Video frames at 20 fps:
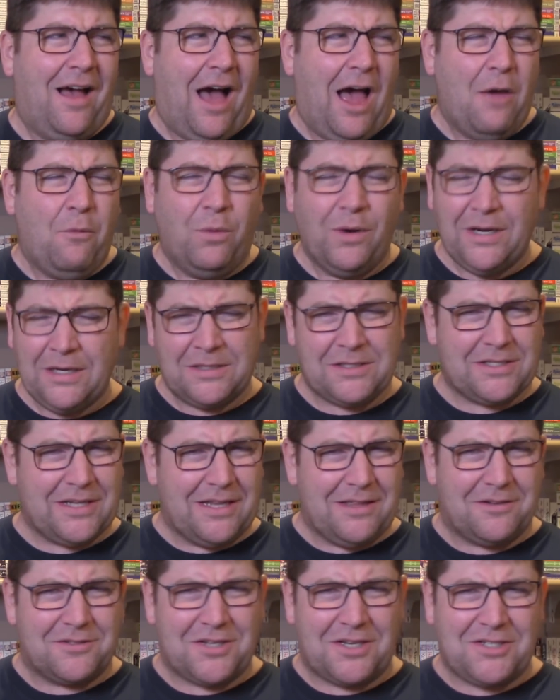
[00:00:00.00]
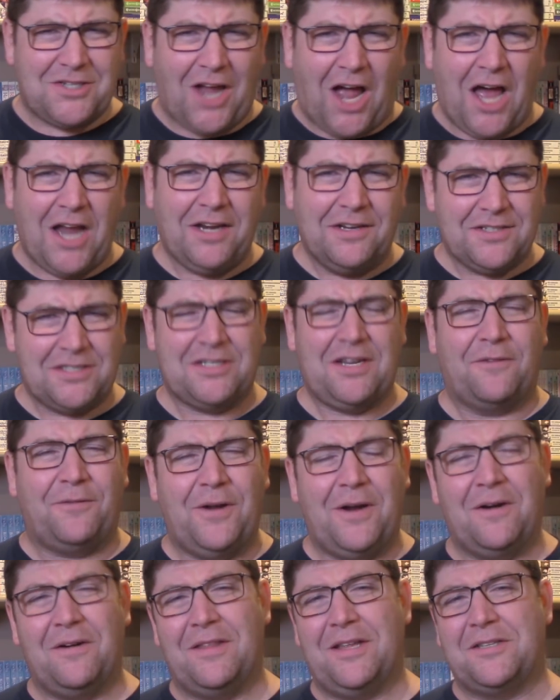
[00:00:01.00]
I wouldn't say there's a ton of stuff
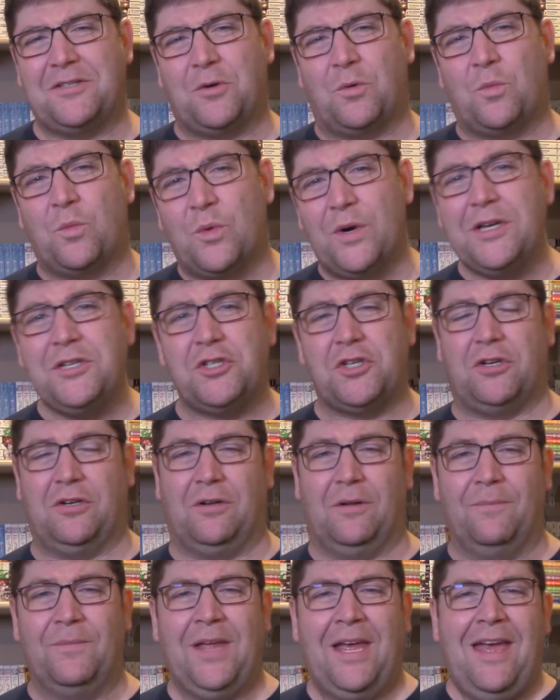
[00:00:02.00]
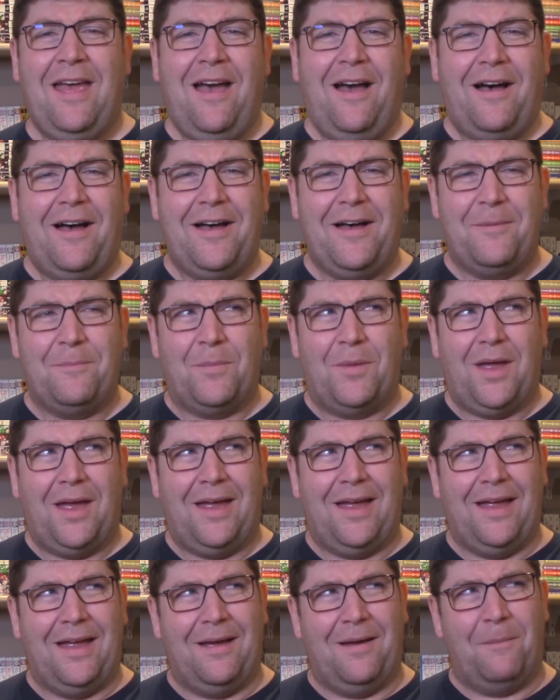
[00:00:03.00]
here that's original,
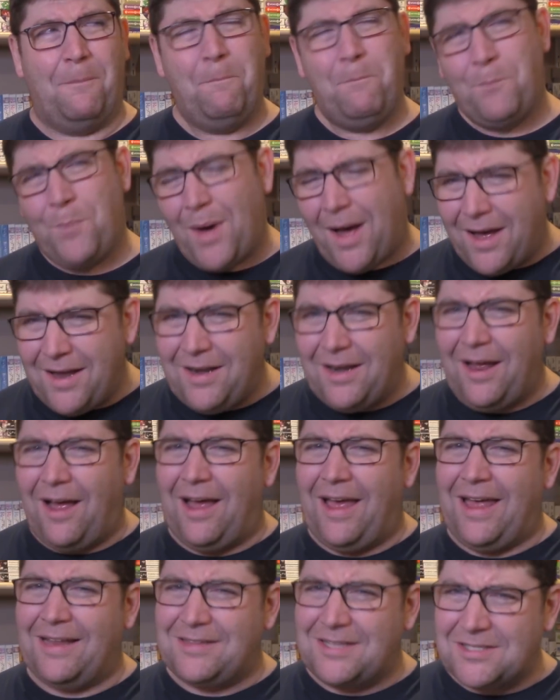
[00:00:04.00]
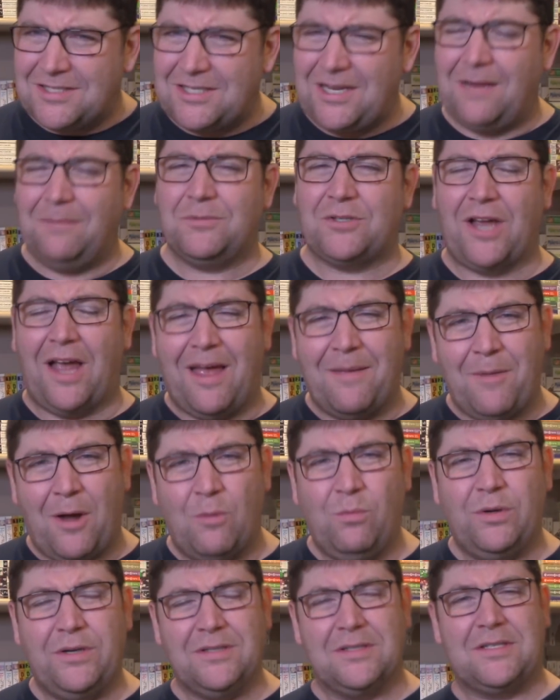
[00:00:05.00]
but at the same time, I
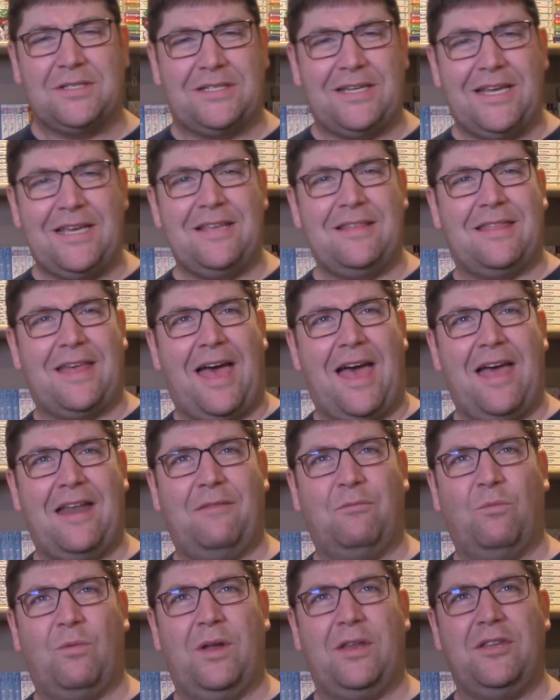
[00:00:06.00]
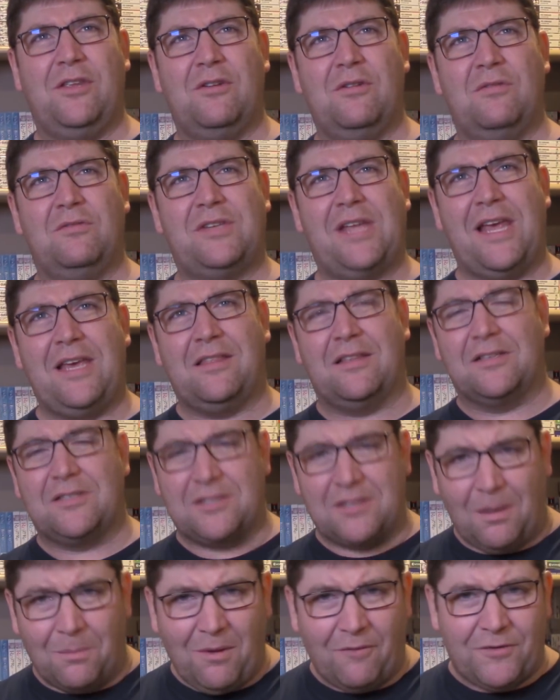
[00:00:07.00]
wouldn't say that when you take the
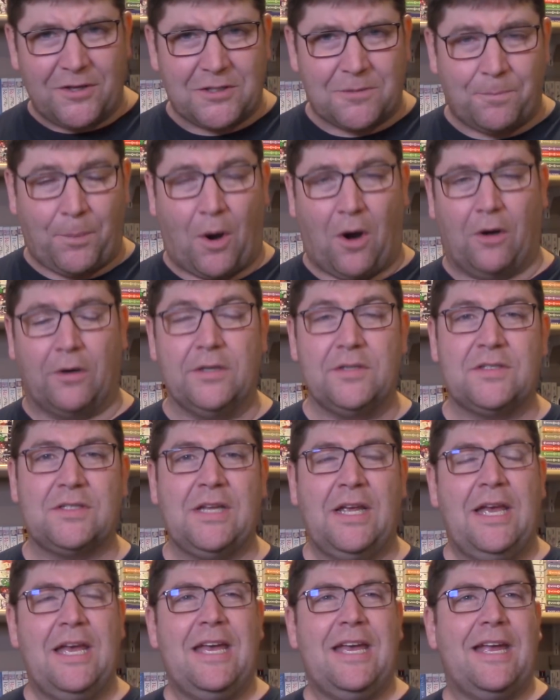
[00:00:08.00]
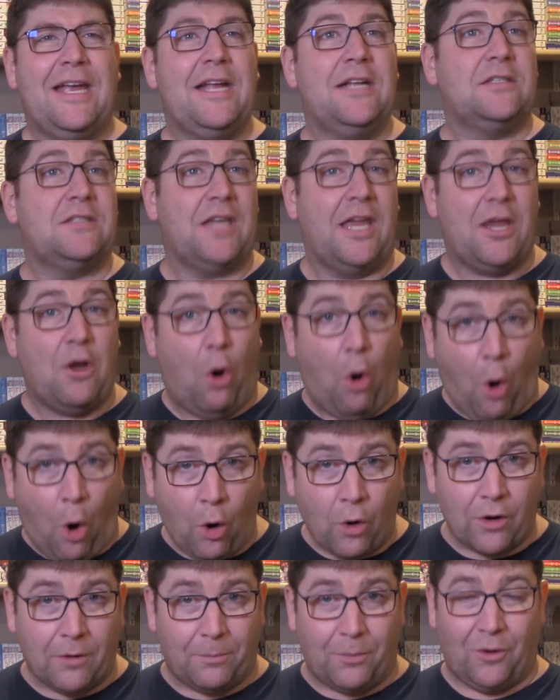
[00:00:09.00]
sum of its parts, it's a
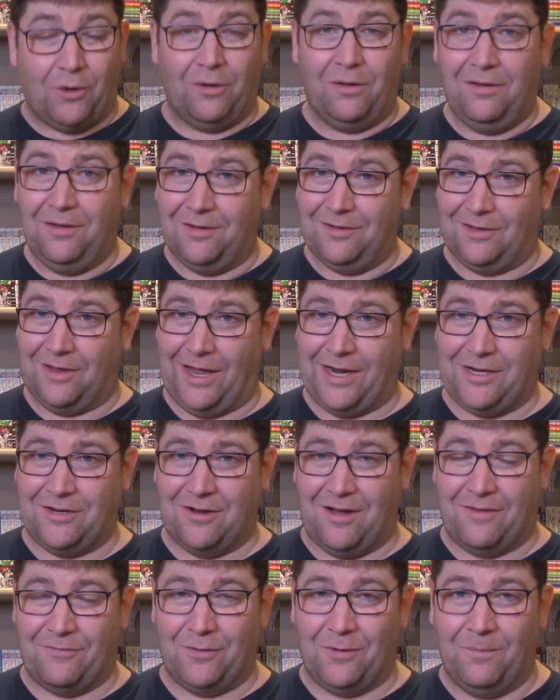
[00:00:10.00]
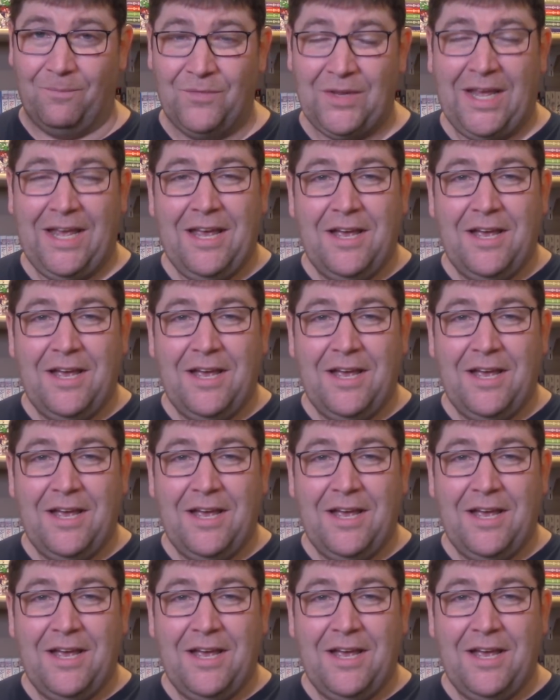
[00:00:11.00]
horrible light novel.